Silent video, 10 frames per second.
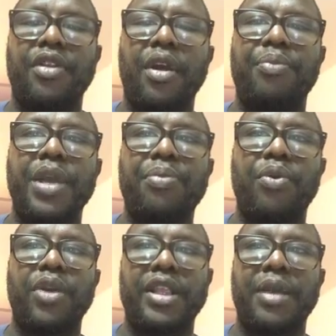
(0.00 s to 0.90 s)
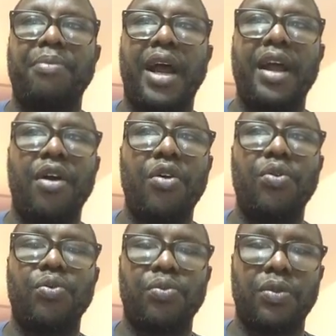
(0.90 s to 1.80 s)
There are people within my
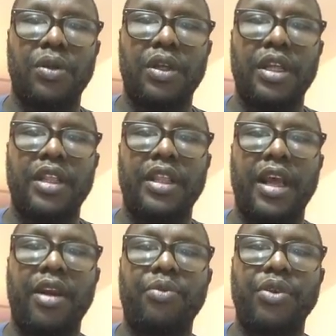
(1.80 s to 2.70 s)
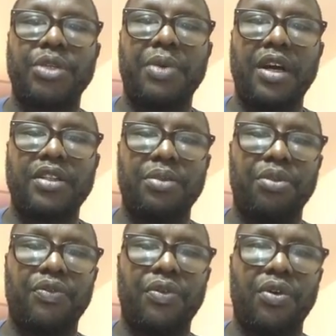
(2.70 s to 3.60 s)
home that I'm
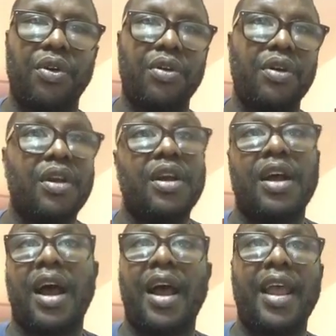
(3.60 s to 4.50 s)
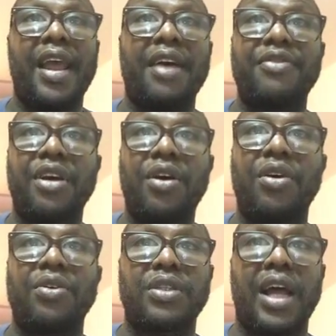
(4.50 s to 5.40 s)
responsible for. I have
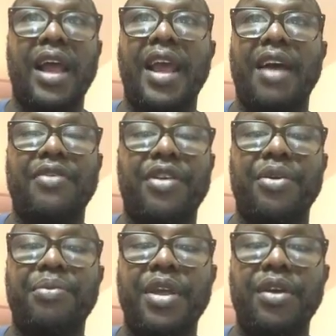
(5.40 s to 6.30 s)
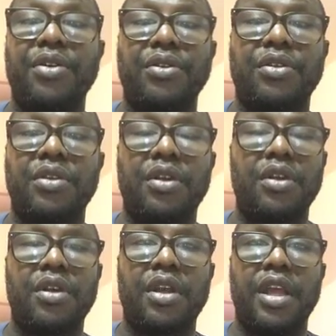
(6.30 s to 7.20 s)
dogs, I have other bills,
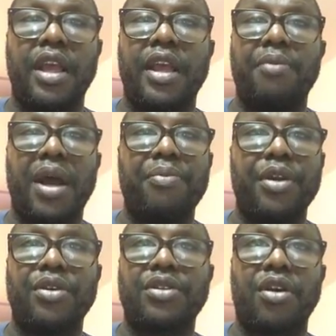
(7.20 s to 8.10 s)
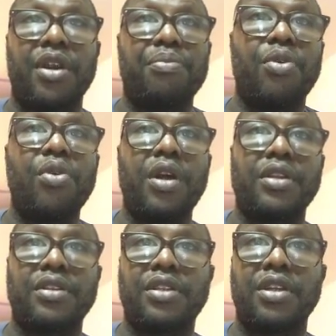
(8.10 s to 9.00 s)
and my bills are
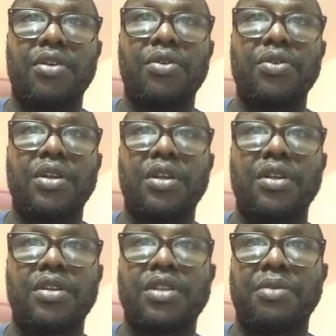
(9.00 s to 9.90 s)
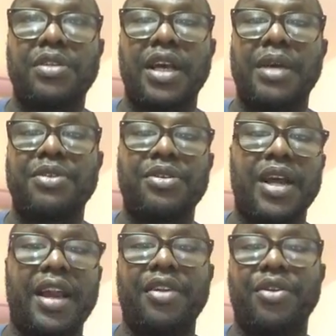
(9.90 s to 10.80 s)
important. So sometimes you
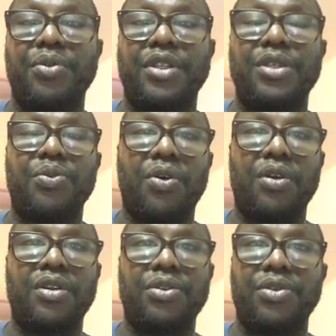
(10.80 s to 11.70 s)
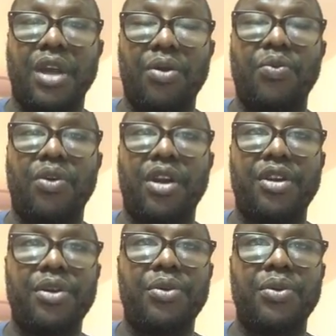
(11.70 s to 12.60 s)
got to do what you don't want
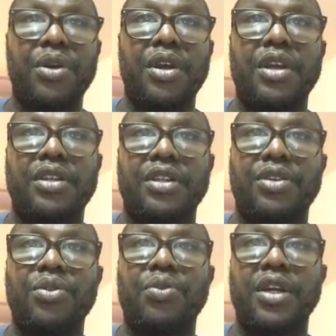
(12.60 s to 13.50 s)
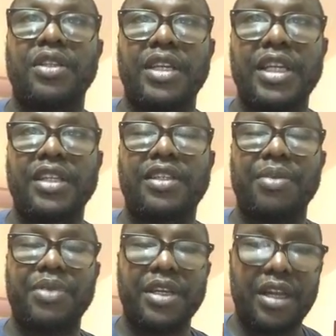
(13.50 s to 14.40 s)
to do what needs
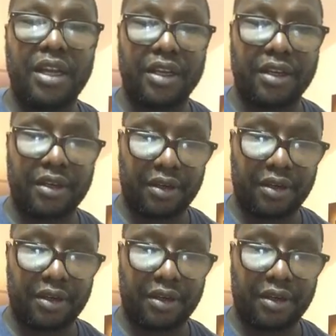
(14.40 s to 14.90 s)
to be done.